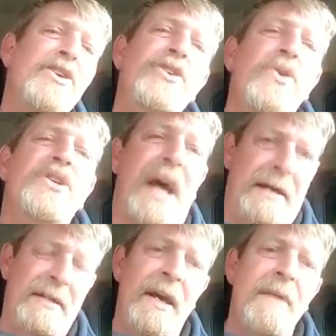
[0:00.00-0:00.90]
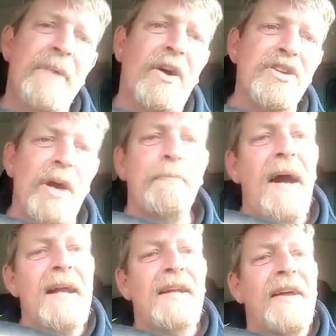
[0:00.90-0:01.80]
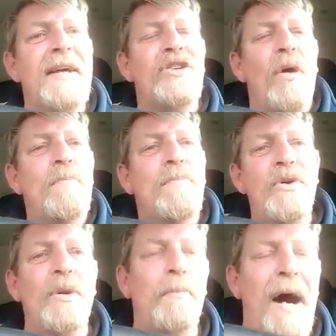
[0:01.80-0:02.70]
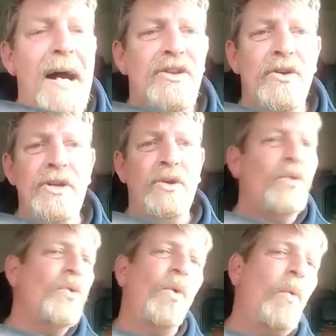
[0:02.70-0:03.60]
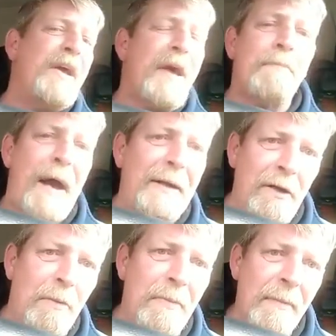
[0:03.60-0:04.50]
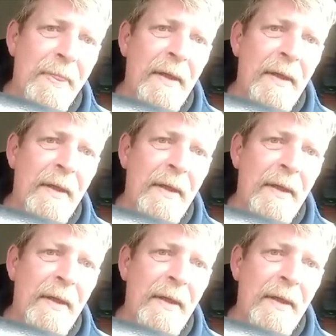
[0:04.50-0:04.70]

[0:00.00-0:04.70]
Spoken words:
Use it, because you're picking things up and putting them back down. You don't know what you're picking up.